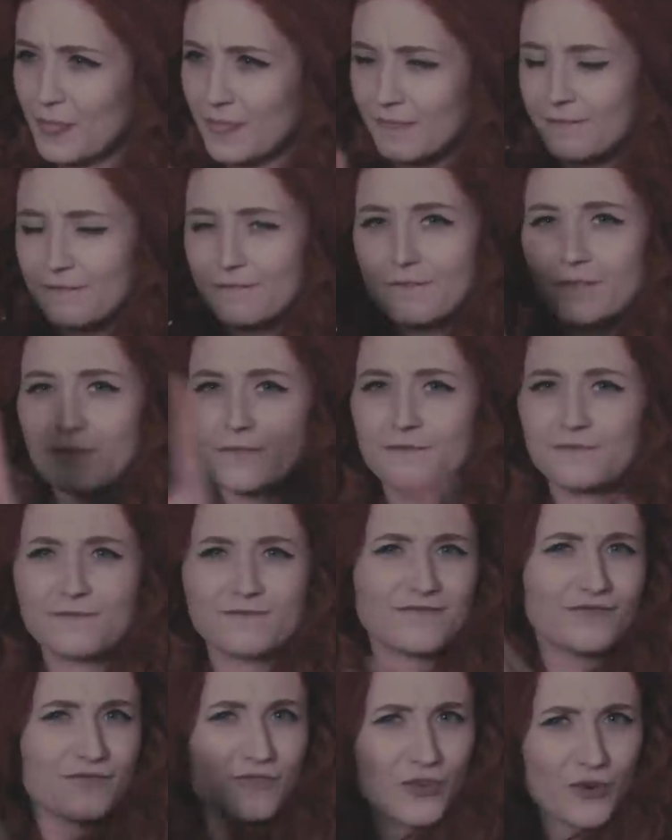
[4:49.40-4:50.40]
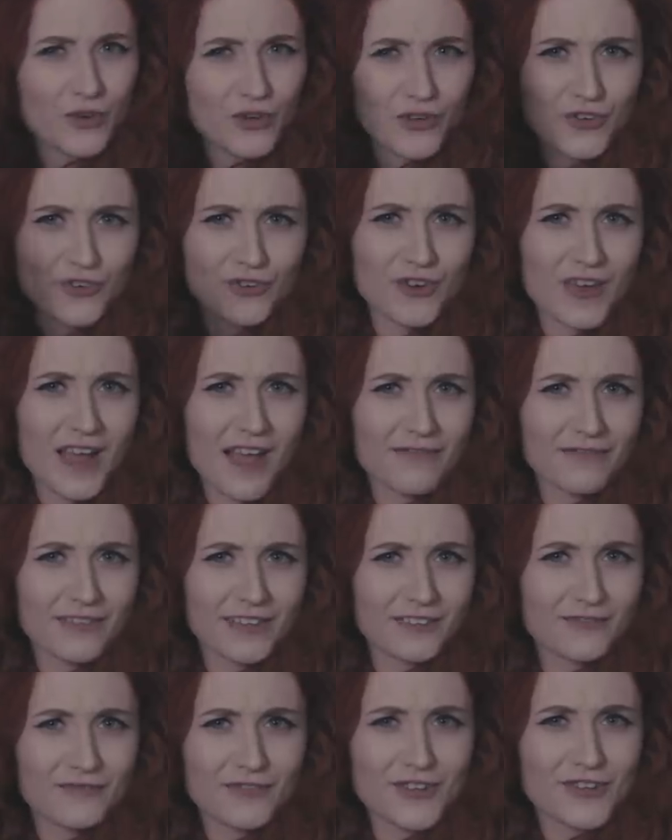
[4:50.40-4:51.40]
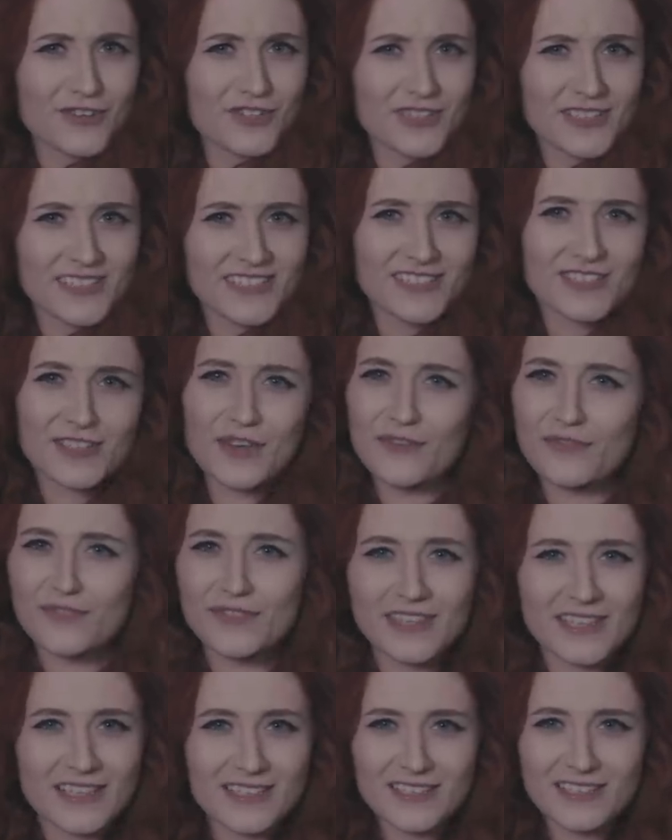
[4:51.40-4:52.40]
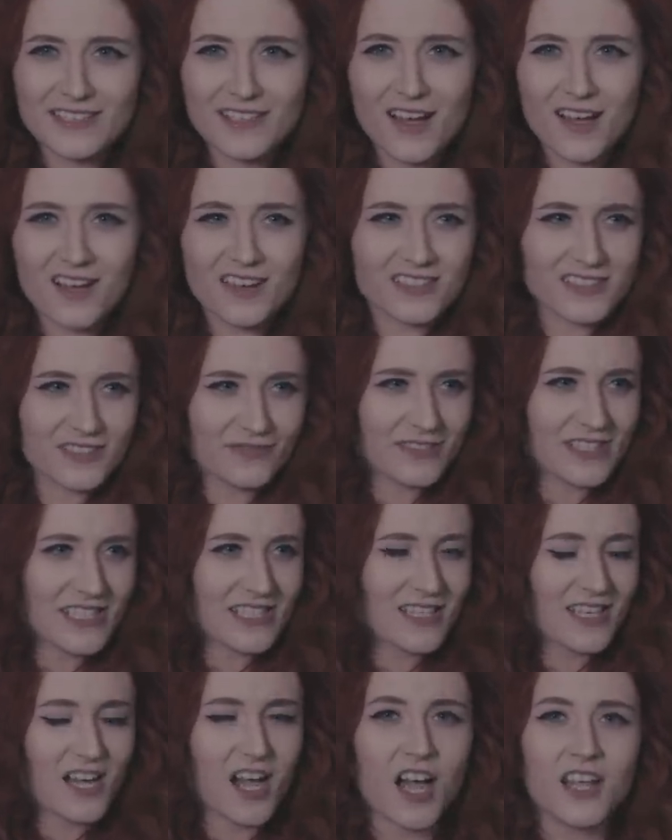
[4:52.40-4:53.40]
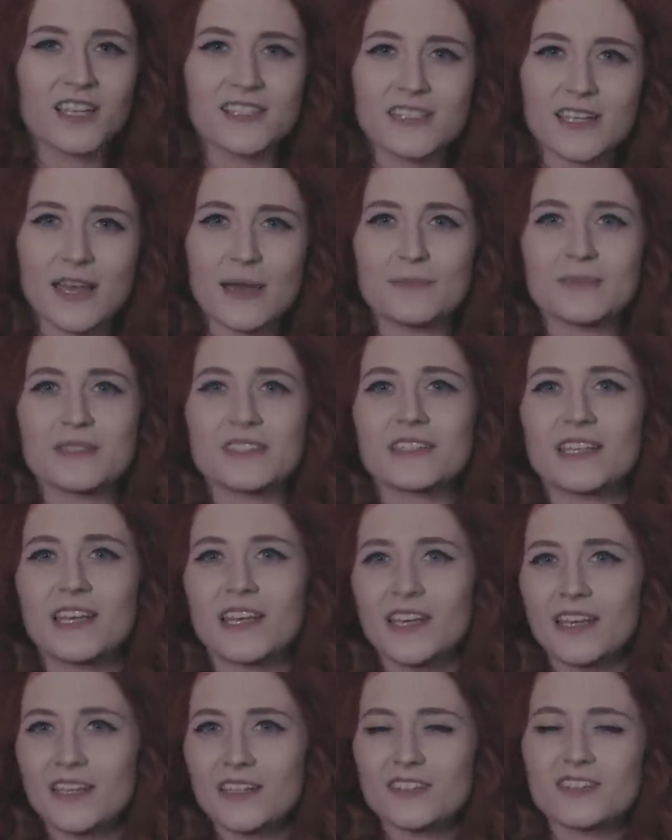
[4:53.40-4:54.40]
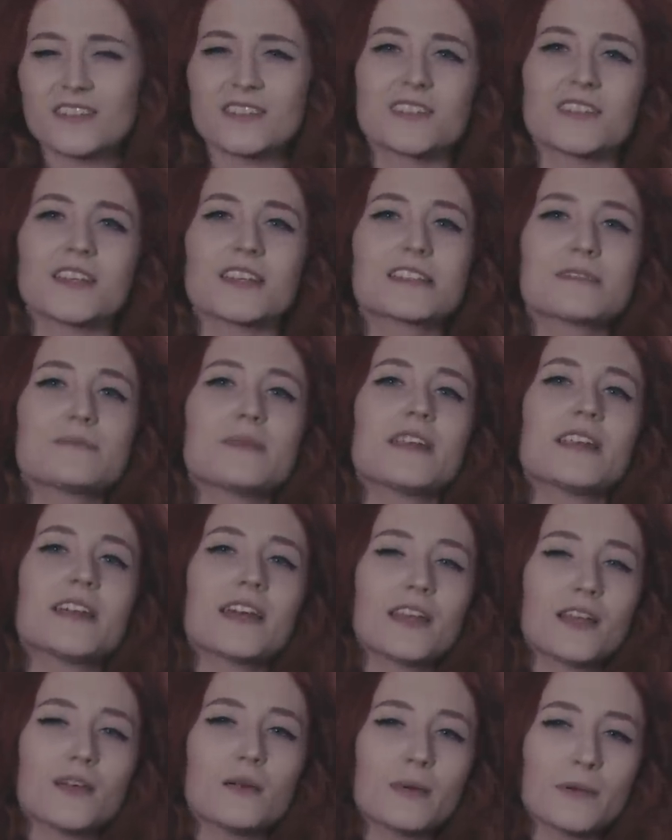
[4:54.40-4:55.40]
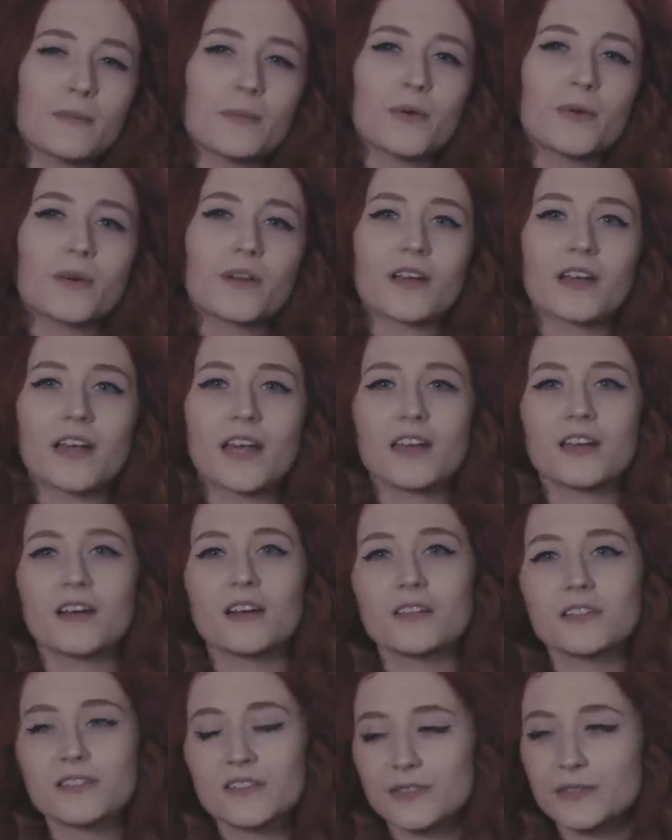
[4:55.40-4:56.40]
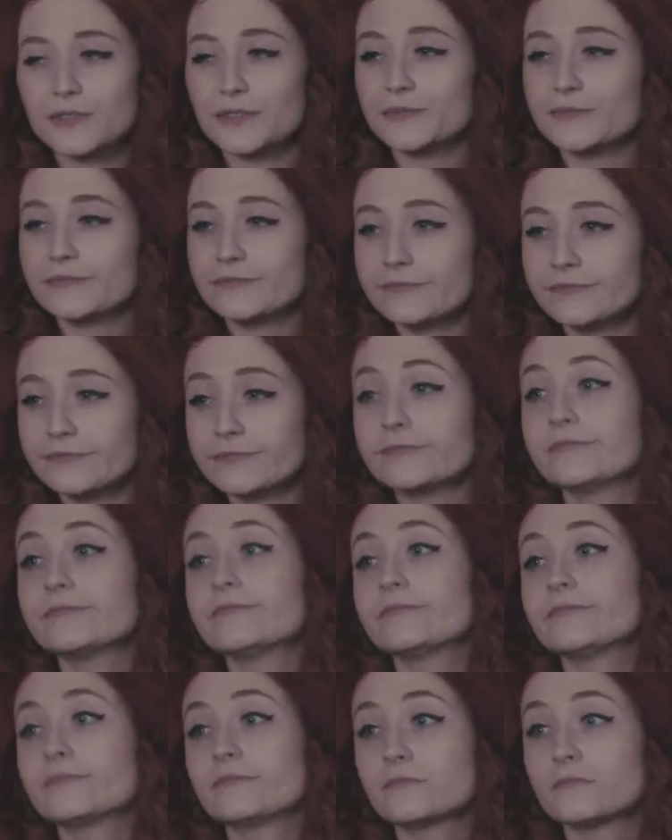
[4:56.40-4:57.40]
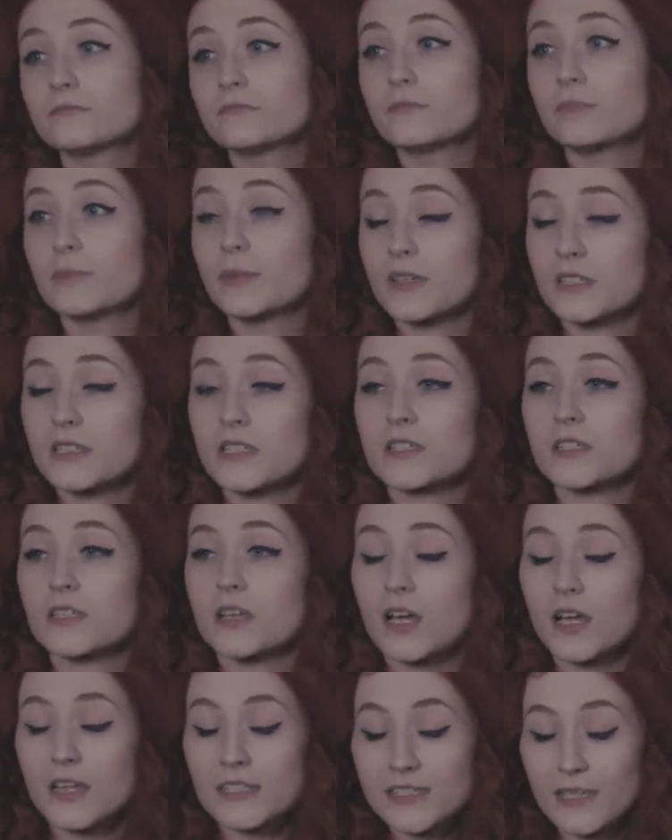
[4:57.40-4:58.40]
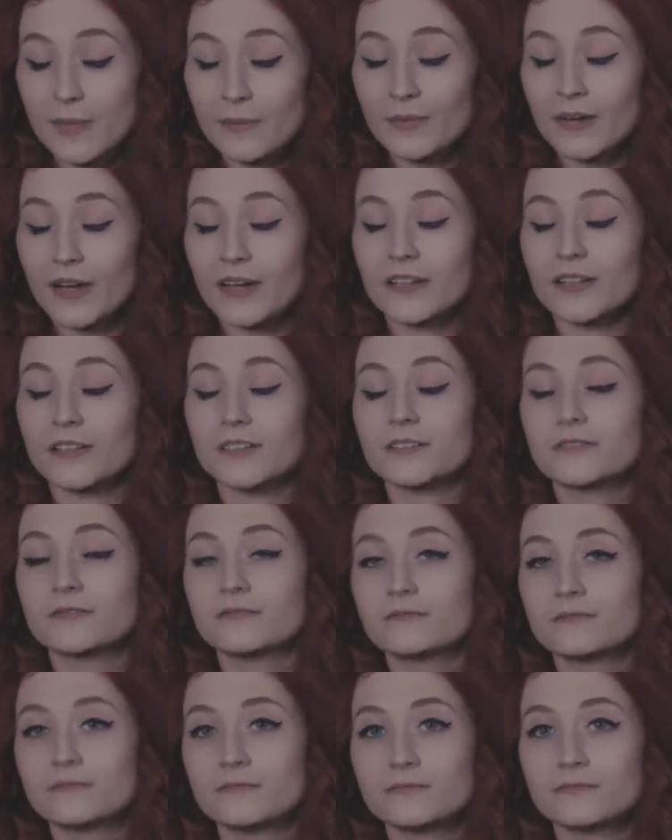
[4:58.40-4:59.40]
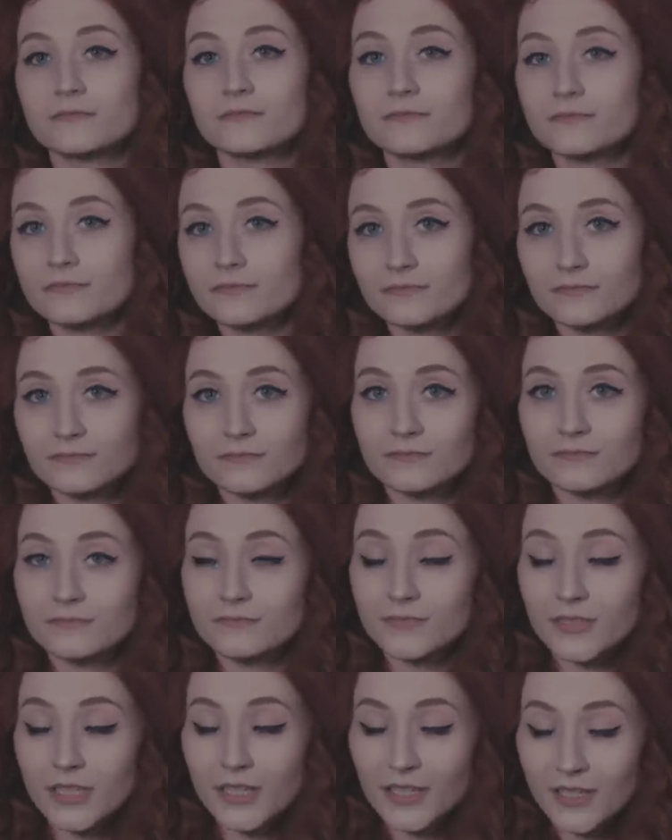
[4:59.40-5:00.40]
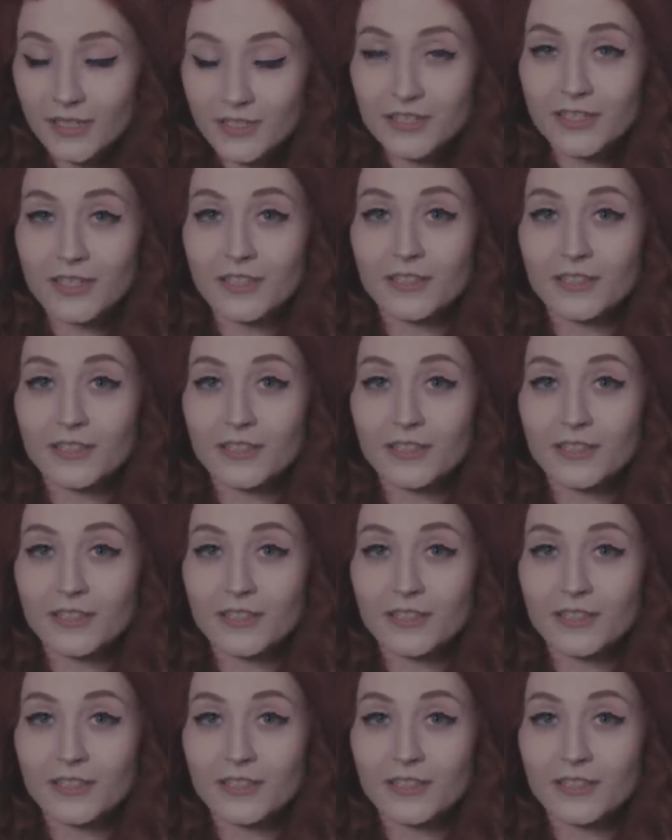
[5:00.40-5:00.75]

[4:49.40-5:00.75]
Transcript: the photographic versions of these songs, of these concepts, just to explain it a little bit more, and also because it's a concept record and